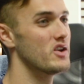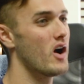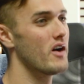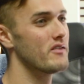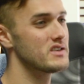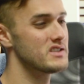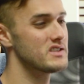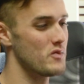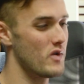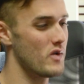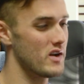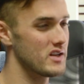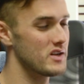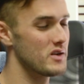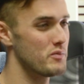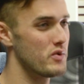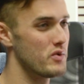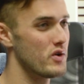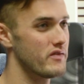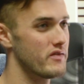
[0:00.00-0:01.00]
you, obviously wanted
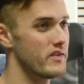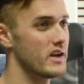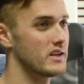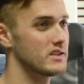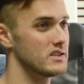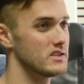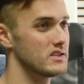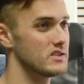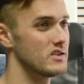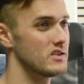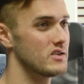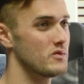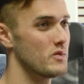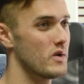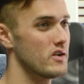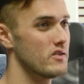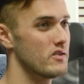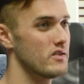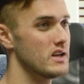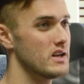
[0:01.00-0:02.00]
to perfect it. You didn't
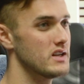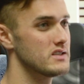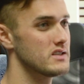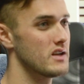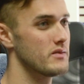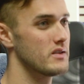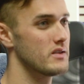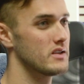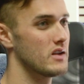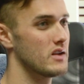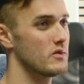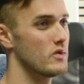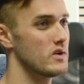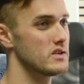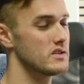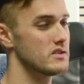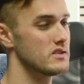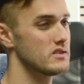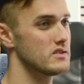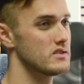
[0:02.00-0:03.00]
want to release something that
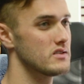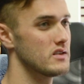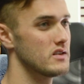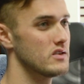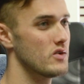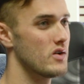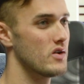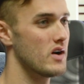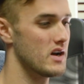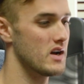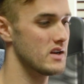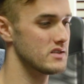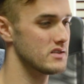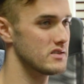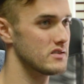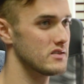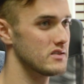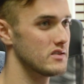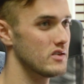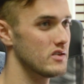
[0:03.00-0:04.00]
wasn't in your
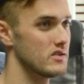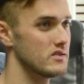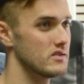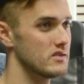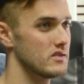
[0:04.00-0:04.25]
eyes, you know.